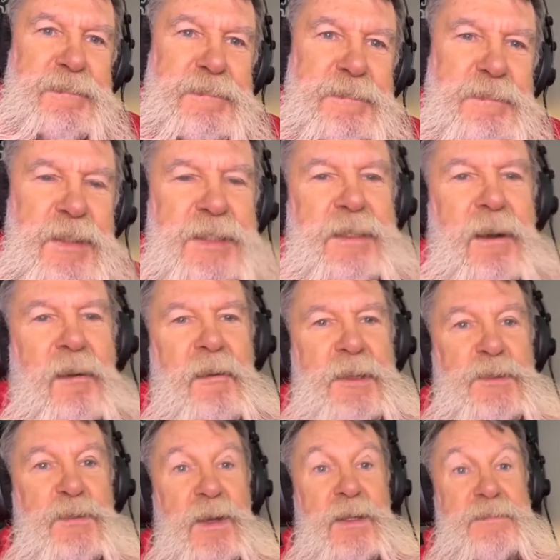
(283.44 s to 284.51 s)
But
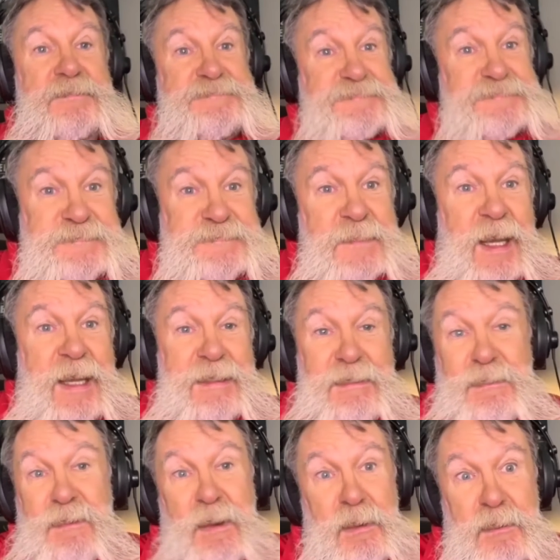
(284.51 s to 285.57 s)
Carlos went, I
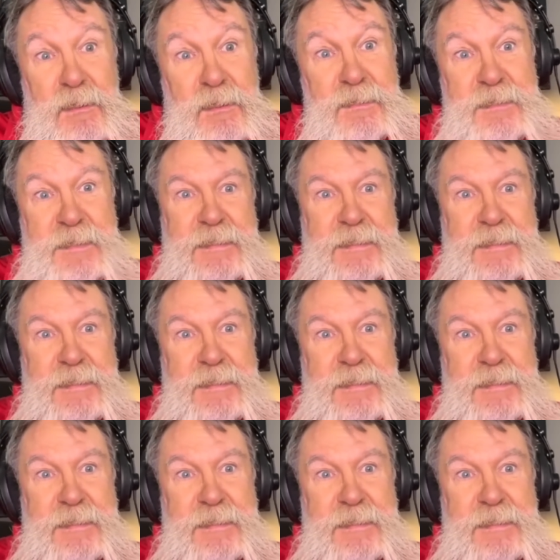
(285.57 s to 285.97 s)
don't know.